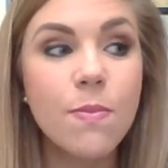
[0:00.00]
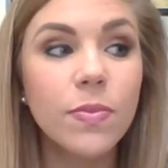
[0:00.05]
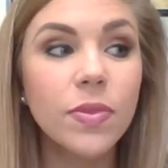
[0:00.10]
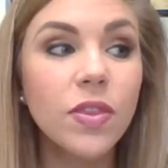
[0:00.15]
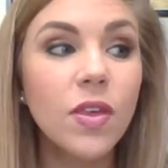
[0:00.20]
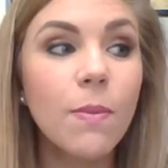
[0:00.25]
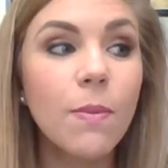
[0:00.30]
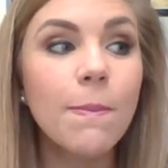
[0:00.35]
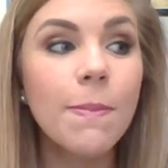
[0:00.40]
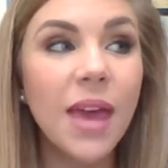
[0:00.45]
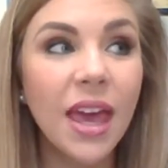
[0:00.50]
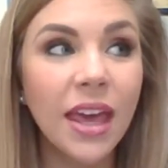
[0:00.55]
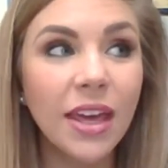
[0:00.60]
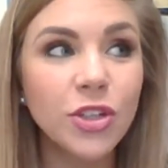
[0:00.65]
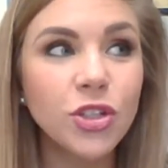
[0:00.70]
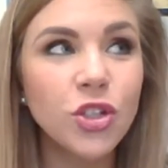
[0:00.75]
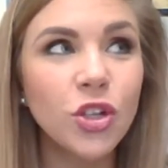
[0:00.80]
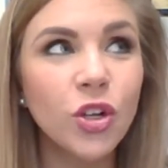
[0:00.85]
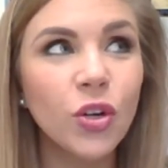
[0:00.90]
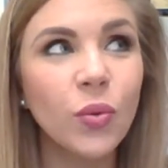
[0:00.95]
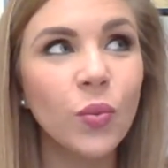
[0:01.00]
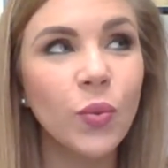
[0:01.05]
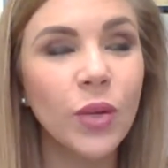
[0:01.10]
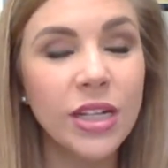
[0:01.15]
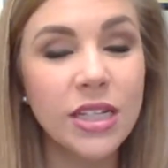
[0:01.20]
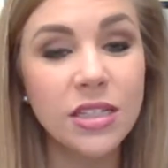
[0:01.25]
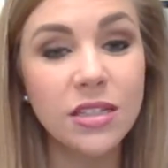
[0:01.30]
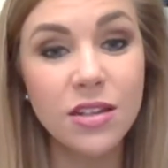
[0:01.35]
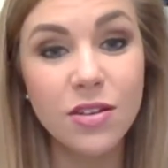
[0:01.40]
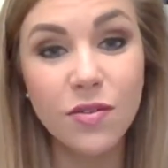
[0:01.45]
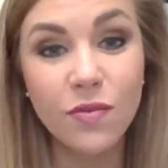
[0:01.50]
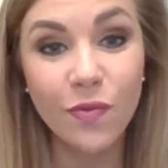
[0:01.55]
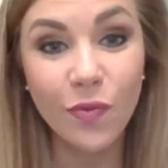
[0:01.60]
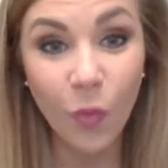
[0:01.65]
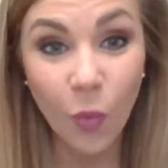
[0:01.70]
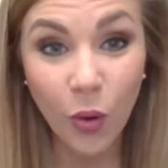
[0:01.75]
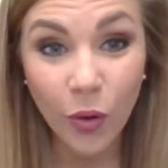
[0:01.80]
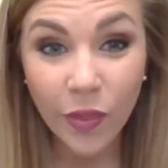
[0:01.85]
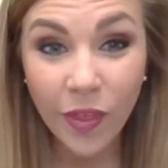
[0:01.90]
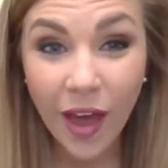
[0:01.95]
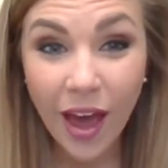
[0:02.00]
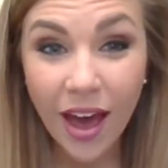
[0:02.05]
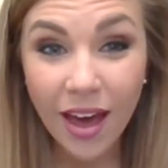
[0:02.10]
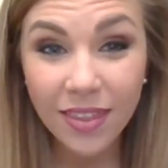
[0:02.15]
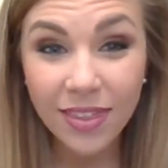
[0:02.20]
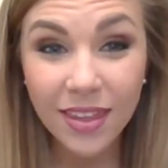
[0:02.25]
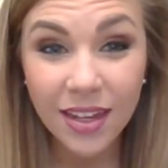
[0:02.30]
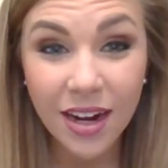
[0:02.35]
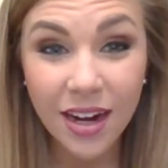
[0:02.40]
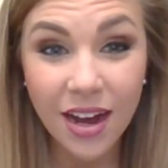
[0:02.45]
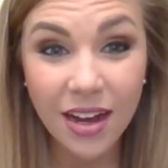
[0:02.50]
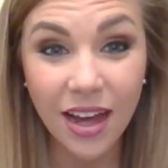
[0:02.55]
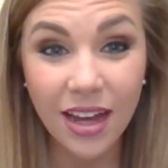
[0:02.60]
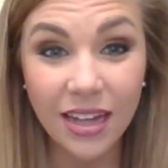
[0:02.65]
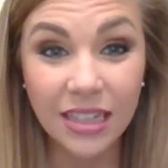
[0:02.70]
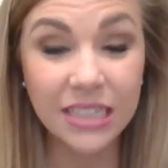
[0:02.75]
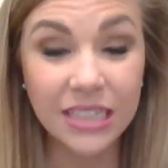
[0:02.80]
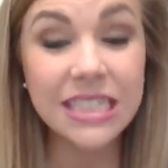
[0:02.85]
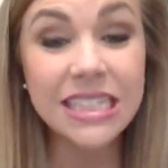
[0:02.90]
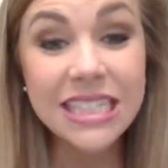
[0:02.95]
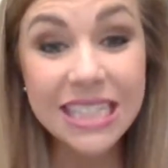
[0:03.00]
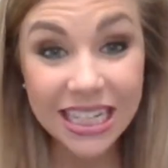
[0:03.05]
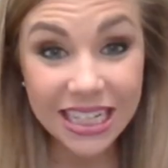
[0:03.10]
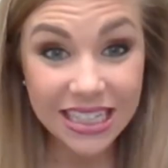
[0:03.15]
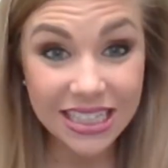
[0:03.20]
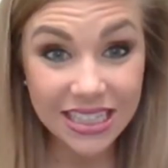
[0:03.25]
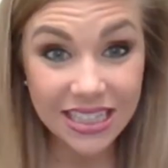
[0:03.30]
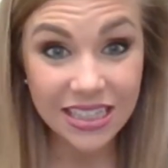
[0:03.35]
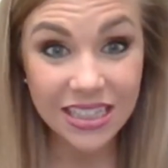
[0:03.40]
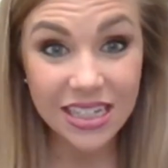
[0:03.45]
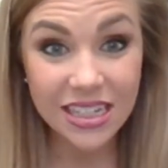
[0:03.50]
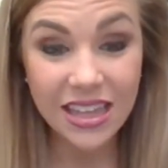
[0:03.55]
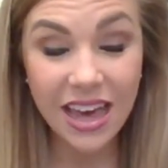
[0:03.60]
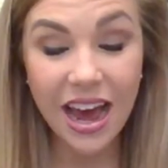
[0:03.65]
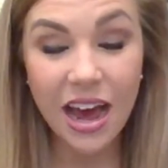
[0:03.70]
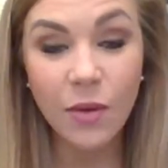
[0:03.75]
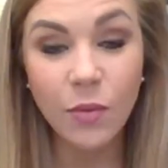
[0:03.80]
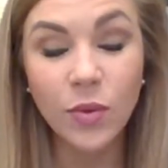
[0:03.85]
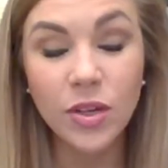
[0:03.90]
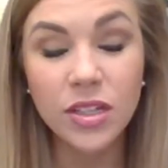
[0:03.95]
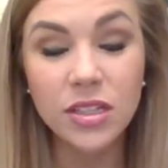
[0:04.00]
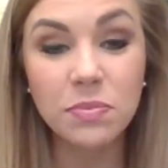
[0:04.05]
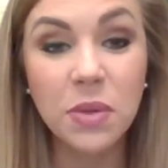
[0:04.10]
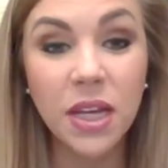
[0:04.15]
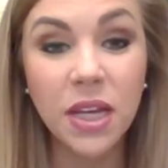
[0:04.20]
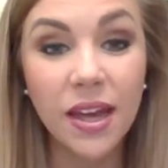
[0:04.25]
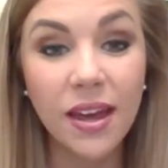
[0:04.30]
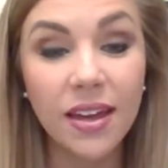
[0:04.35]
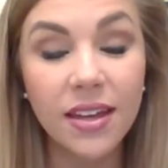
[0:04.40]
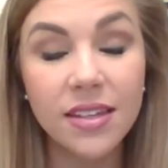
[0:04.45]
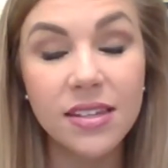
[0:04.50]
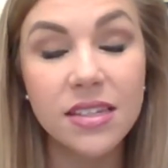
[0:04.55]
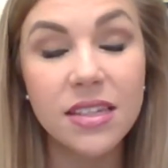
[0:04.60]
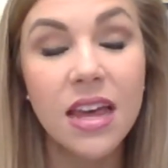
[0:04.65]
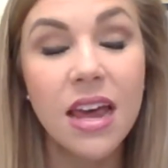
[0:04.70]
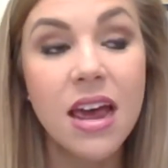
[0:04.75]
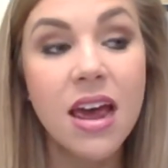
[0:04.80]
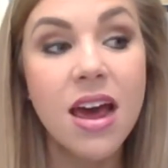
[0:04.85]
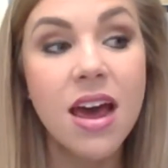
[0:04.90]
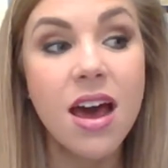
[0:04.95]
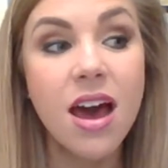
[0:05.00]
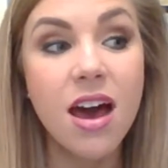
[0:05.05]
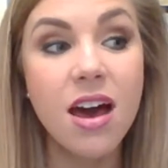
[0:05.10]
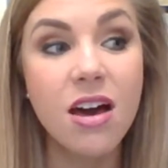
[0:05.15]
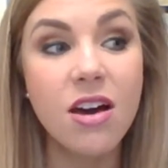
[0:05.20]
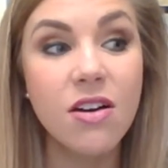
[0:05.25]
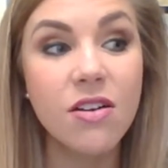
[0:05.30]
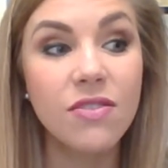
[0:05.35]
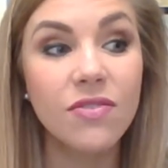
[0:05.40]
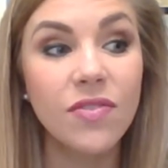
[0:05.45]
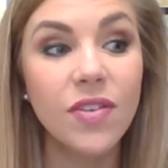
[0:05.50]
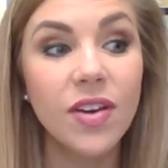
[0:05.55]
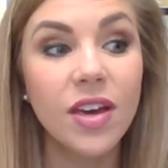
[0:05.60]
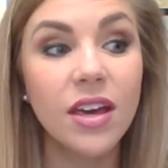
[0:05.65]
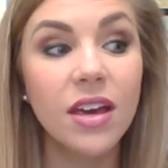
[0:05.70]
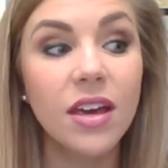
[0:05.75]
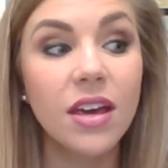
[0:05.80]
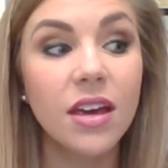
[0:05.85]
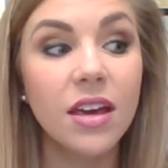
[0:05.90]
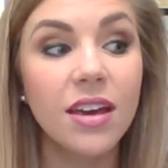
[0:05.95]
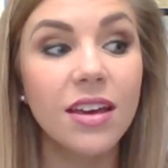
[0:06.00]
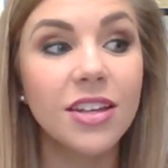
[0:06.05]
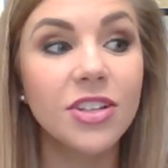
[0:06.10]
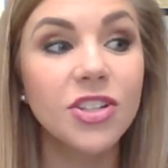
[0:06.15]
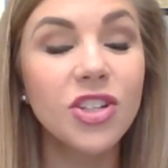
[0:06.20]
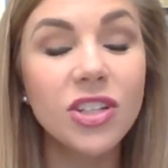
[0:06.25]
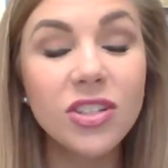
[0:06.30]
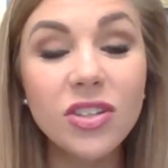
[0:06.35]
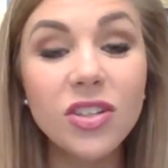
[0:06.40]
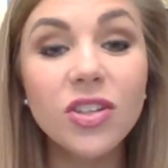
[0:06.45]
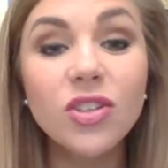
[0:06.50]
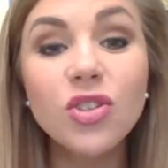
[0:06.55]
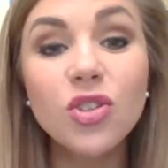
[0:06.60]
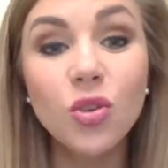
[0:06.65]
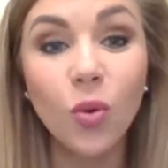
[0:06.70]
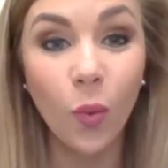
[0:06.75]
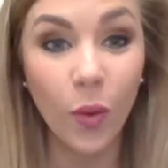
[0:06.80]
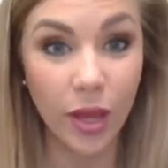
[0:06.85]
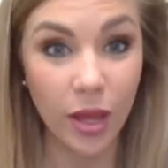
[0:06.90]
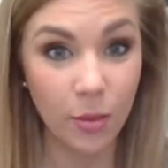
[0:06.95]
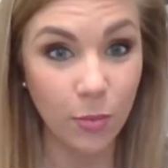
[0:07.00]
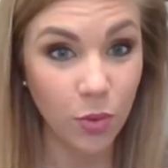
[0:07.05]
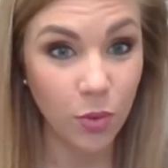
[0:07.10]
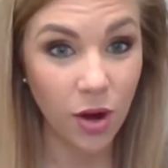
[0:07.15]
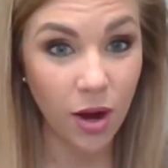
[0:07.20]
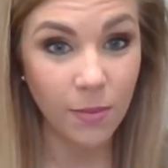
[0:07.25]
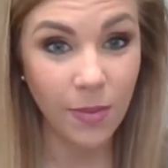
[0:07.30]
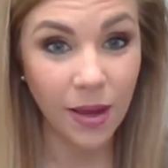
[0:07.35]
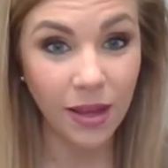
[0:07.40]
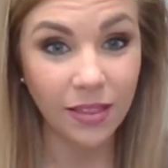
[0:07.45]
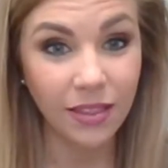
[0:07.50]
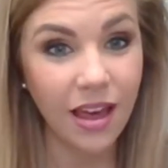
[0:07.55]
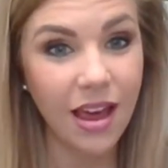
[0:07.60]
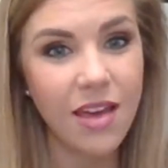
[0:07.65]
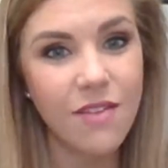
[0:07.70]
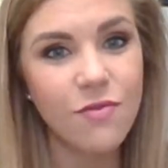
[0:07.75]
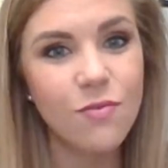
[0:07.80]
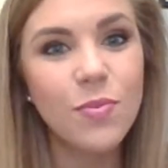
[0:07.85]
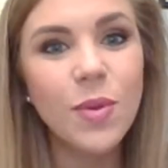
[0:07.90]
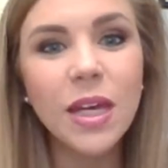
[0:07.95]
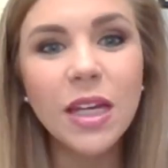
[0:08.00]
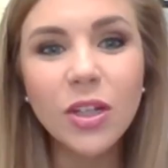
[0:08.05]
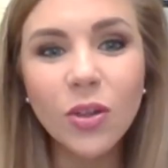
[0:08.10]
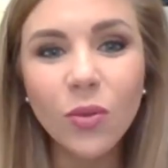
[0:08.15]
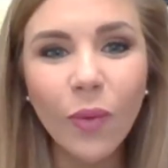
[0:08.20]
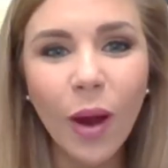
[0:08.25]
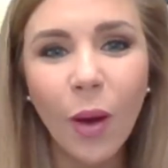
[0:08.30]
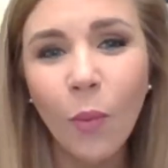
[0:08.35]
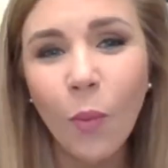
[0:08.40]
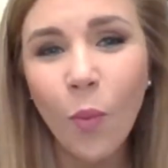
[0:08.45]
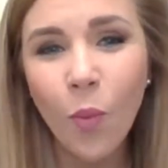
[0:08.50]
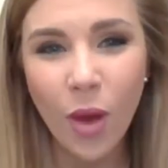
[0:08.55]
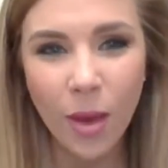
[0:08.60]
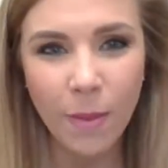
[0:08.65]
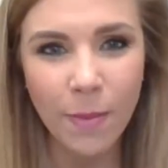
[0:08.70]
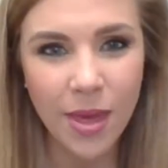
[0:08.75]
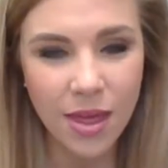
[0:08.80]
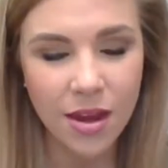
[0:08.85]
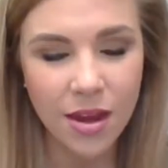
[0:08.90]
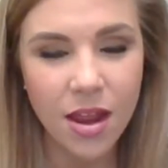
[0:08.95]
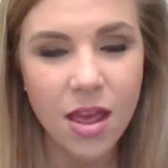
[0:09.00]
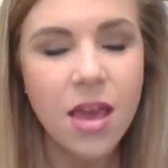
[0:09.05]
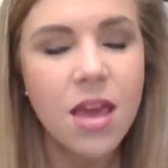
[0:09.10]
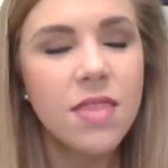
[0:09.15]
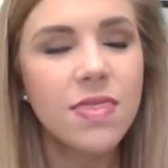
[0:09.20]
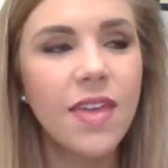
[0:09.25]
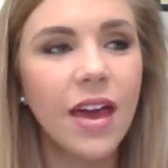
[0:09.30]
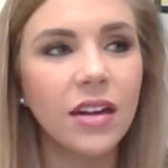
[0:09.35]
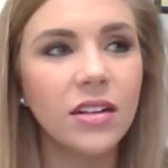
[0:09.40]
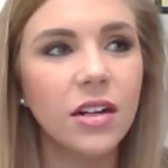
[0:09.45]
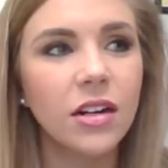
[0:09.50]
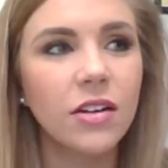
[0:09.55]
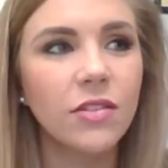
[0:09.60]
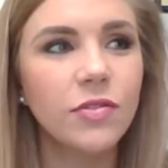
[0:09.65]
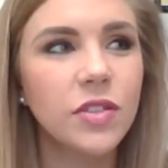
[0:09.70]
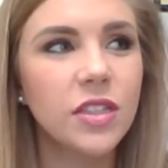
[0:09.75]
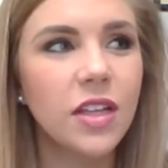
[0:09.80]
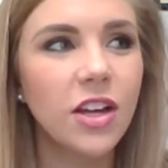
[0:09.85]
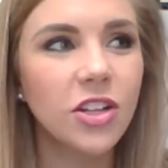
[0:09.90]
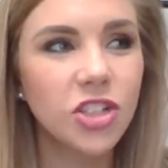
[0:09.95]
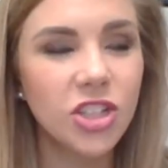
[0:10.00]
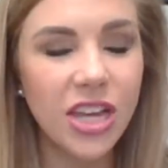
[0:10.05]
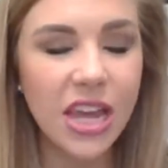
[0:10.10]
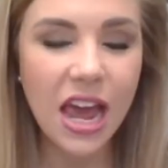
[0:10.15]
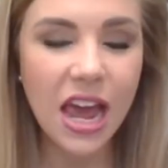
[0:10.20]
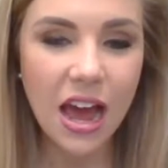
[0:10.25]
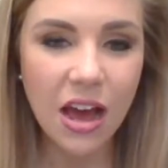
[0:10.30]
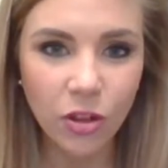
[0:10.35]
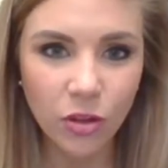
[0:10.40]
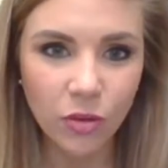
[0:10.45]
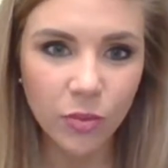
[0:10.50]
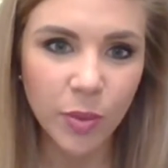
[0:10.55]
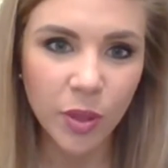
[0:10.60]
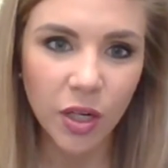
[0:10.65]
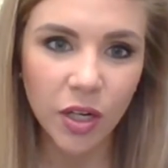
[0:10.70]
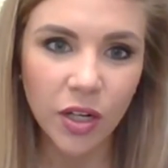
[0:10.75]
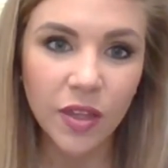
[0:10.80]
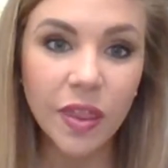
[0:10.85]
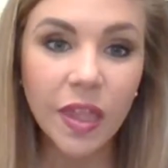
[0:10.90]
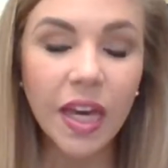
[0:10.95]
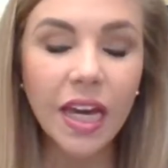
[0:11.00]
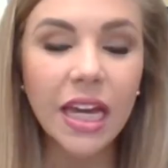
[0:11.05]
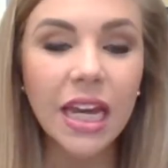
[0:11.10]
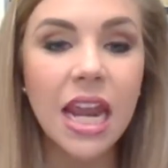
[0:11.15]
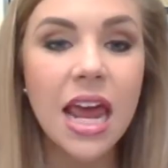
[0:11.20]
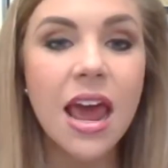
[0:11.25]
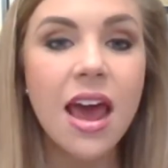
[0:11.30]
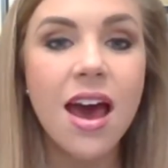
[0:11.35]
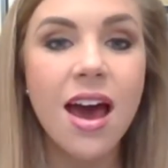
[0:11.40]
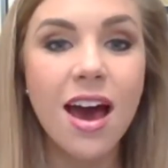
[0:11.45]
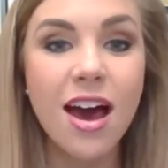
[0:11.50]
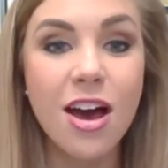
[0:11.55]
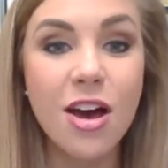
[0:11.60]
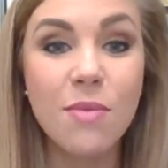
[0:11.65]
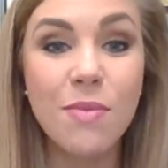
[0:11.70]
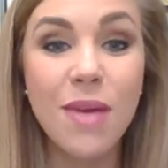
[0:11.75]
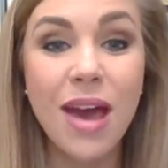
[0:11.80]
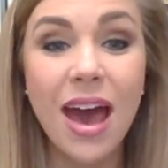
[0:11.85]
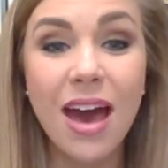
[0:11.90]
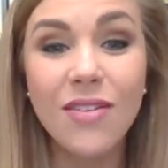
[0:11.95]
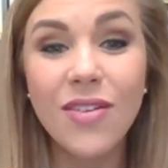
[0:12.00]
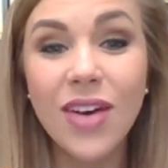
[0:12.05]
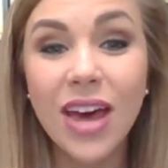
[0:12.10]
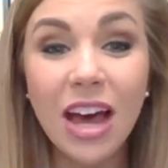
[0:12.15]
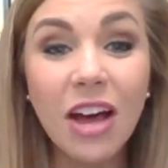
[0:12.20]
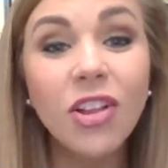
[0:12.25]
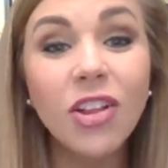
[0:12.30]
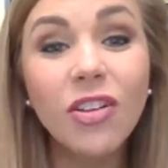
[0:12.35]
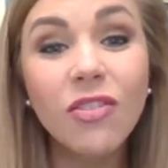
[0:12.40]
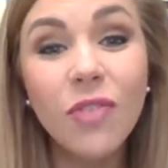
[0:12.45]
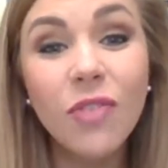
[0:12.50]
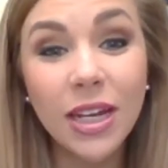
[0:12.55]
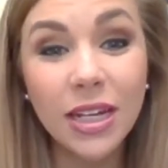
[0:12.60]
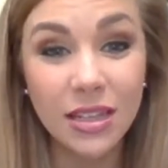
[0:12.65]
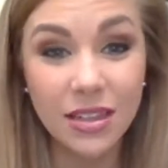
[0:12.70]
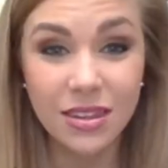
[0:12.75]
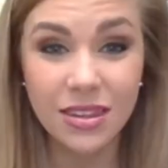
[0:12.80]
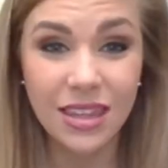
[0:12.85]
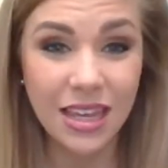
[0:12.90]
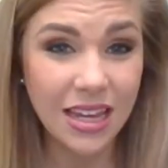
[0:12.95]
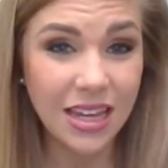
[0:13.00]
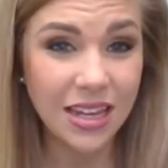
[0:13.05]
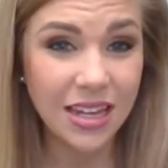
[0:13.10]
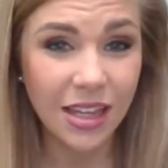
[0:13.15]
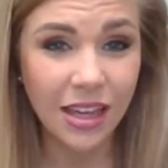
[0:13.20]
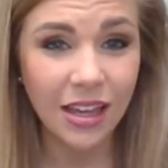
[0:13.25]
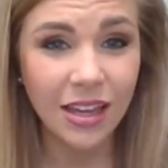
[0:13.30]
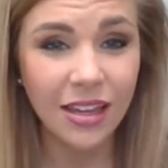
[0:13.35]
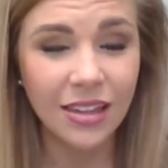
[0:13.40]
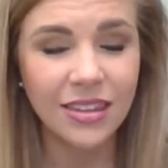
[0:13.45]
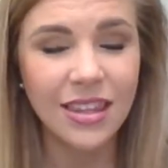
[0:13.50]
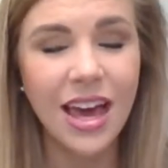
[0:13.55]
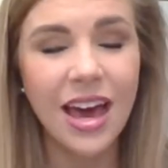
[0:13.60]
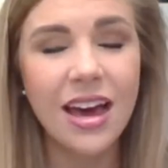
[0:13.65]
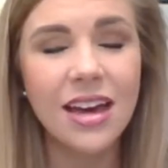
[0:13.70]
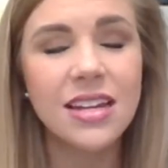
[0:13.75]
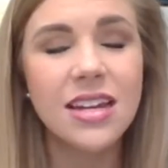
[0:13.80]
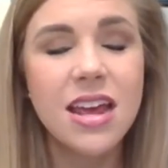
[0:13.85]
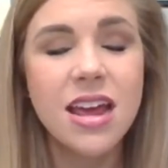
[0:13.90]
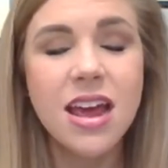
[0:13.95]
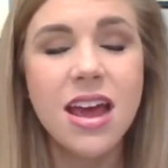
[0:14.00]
the major reason for that I got addicted to that was because of just the joy it brought my life. Being around women that are of such caliber, that have elevated thinking, that